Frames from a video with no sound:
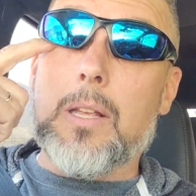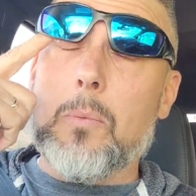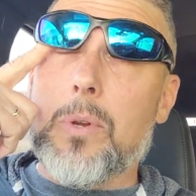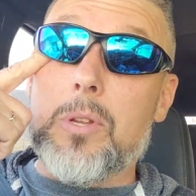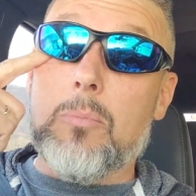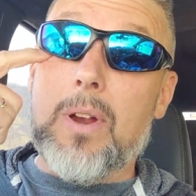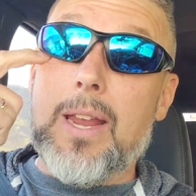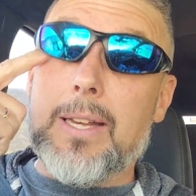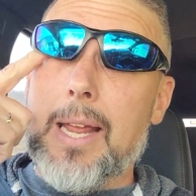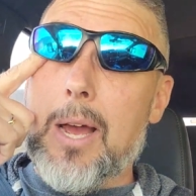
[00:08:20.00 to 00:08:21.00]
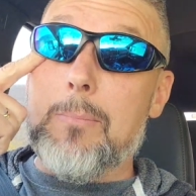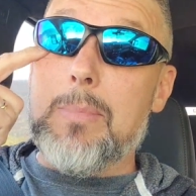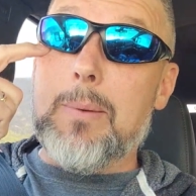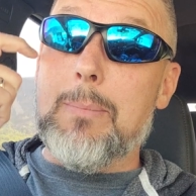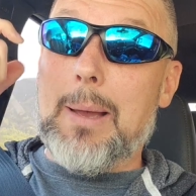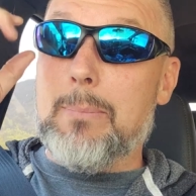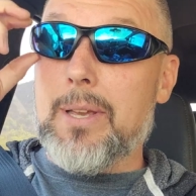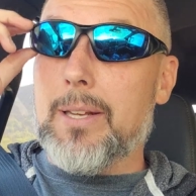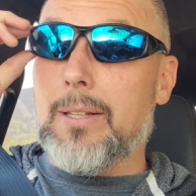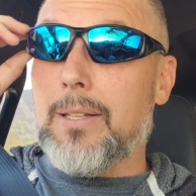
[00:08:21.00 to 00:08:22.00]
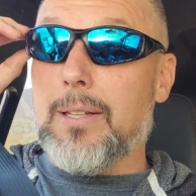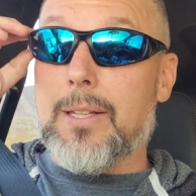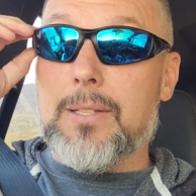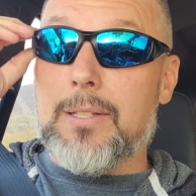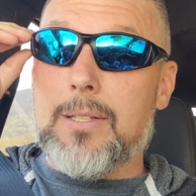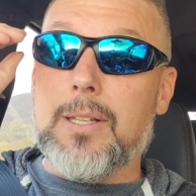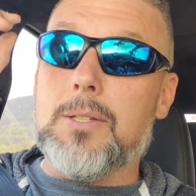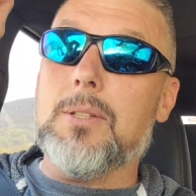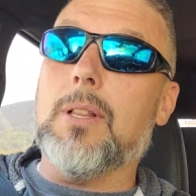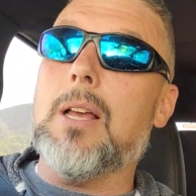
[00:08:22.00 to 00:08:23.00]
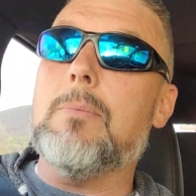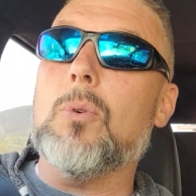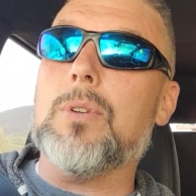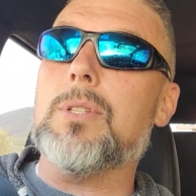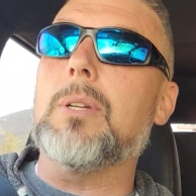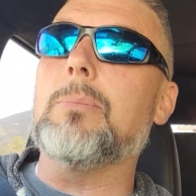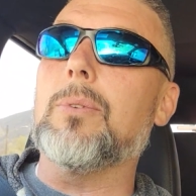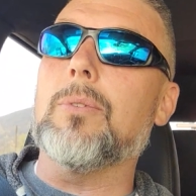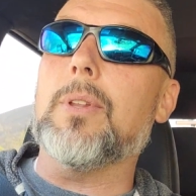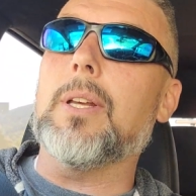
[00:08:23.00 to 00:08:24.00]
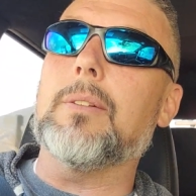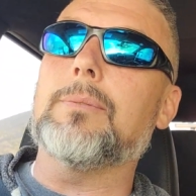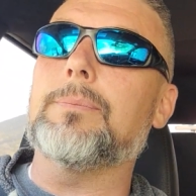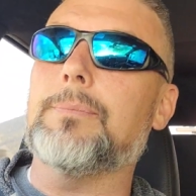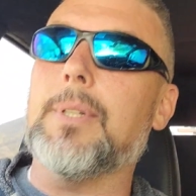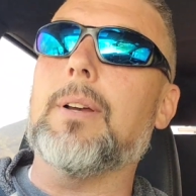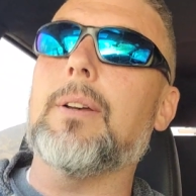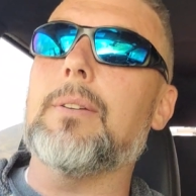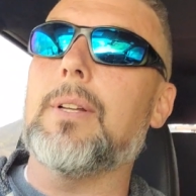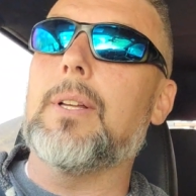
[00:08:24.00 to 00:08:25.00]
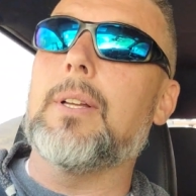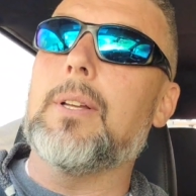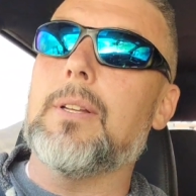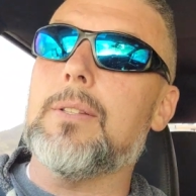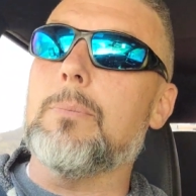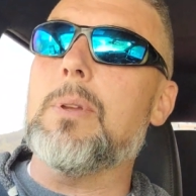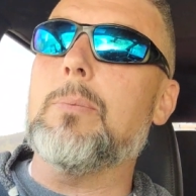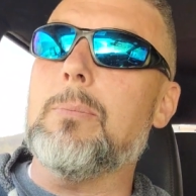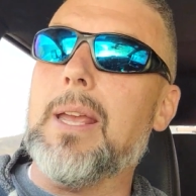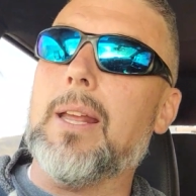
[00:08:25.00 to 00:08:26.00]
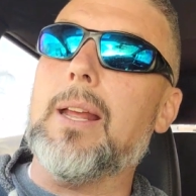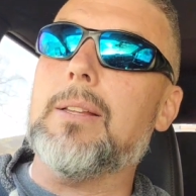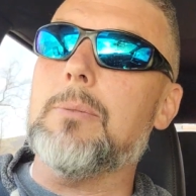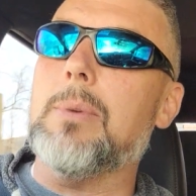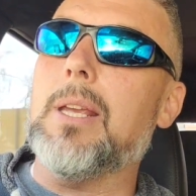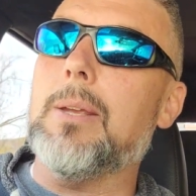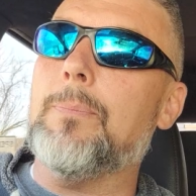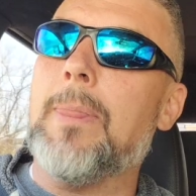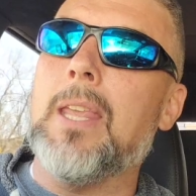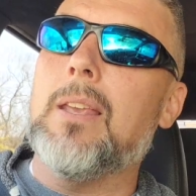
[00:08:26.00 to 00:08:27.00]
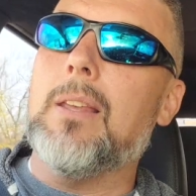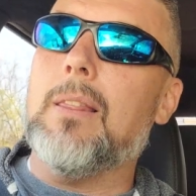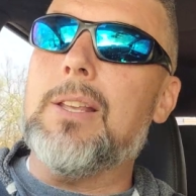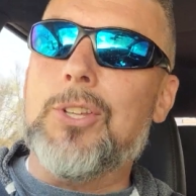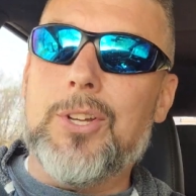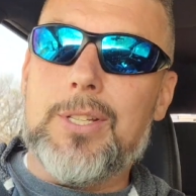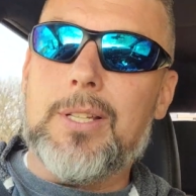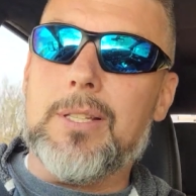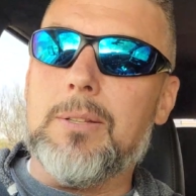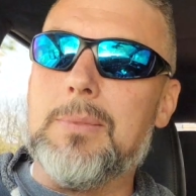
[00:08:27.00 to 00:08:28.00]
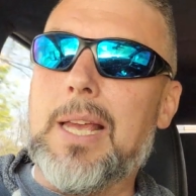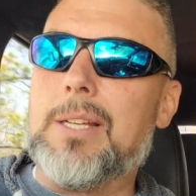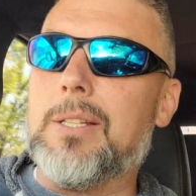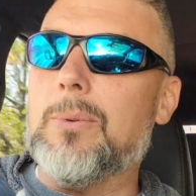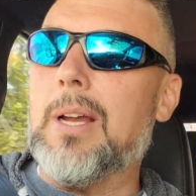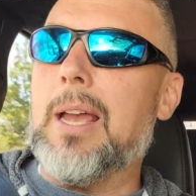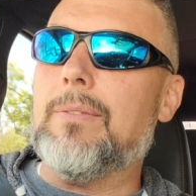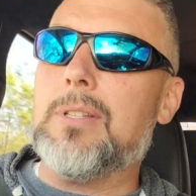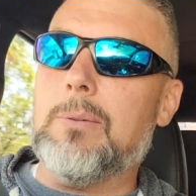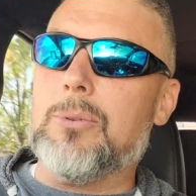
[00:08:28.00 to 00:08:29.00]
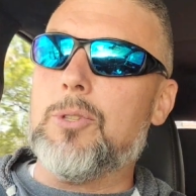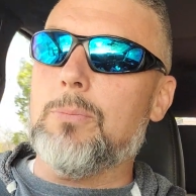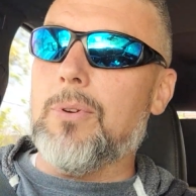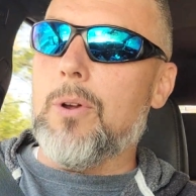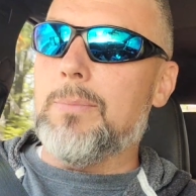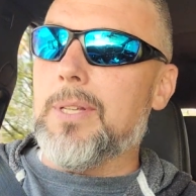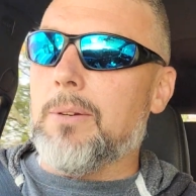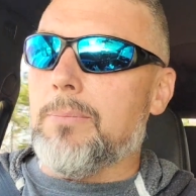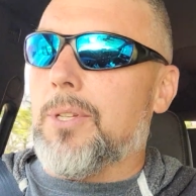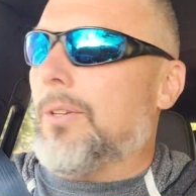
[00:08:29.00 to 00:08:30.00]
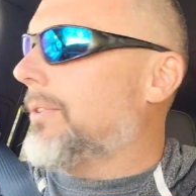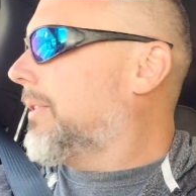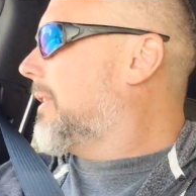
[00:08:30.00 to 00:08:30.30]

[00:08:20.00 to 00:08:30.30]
when you break it down bit by bit, it's a lot more simple than some people make it out to be. These hood systems actually will have temperature probes in them too